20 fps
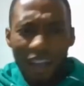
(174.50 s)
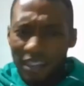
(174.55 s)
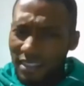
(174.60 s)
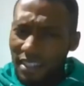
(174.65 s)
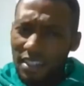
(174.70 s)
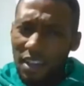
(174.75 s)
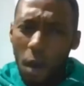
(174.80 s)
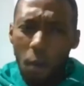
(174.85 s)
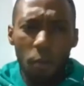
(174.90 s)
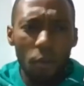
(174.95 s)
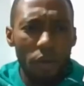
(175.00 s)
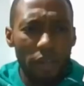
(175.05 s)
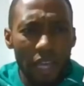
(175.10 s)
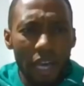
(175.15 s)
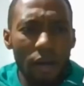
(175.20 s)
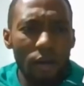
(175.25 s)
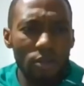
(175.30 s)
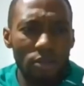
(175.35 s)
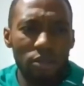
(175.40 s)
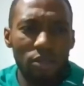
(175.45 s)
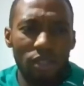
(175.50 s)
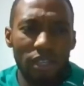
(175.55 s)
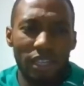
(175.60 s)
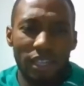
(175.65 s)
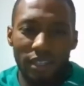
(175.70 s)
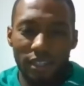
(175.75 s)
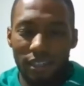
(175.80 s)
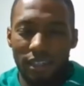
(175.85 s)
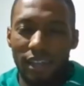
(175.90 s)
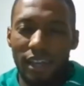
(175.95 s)
I see a couple girls
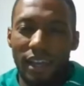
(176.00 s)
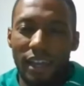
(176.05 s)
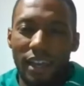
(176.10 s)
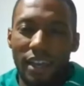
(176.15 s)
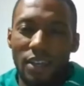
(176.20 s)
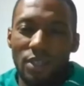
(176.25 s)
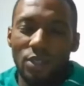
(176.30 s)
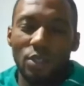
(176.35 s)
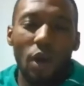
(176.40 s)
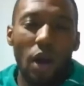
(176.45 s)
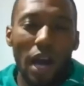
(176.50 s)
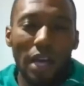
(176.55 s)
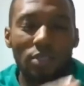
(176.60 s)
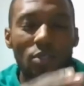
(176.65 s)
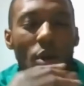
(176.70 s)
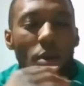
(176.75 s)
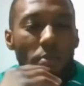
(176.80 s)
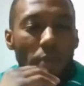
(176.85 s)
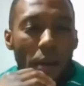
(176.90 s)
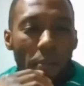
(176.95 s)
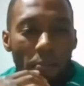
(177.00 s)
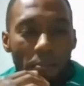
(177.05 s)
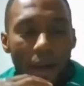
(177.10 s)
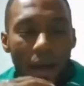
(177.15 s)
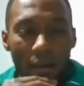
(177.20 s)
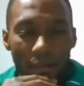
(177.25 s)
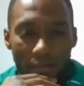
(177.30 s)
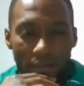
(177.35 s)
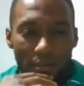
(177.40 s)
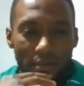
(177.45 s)
looking. So I told my
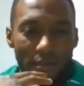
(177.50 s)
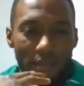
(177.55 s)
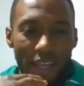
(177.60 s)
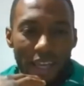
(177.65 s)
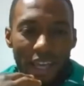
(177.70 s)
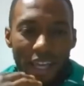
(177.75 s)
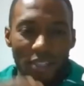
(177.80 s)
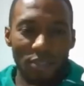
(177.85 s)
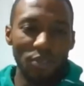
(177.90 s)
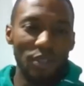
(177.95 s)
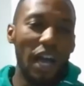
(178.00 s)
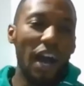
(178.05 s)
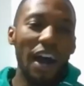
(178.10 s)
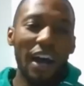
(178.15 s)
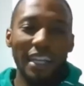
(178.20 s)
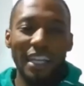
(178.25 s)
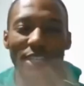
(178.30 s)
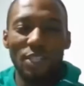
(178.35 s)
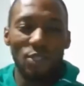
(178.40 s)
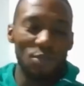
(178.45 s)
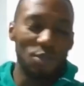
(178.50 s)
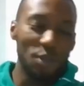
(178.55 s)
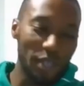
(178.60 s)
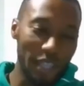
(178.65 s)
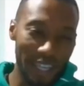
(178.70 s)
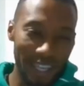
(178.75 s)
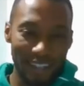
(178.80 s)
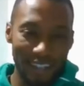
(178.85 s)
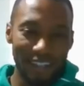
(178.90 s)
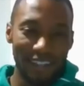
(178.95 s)
mum, yeah, and she was like, oh, they're just
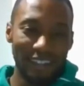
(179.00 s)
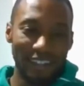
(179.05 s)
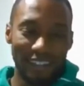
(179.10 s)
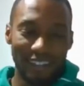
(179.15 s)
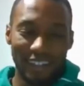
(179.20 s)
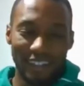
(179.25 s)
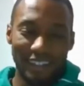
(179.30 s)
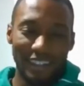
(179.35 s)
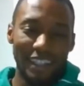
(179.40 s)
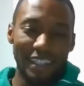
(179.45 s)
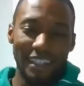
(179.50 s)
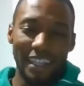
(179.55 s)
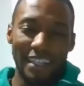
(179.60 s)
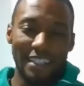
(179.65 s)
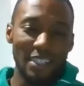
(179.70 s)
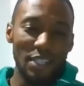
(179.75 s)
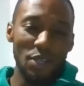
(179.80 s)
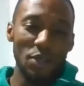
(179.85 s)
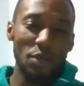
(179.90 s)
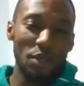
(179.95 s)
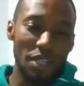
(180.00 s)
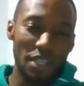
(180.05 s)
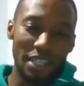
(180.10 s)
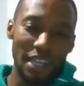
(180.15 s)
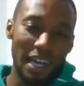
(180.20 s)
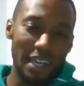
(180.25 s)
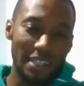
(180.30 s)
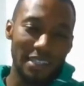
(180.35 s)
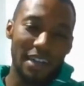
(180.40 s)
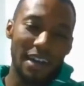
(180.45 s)
looking because they, they see you in
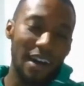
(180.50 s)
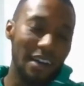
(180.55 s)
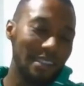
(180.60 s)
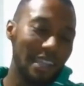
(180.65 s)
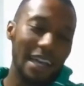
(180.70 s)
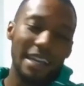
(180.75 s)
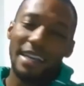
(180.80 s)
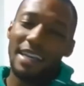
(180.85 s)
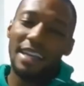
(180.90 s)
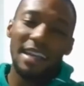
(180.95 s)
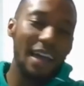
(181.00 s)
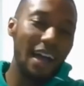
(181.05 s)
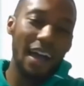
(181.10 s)
a nice car. I was like,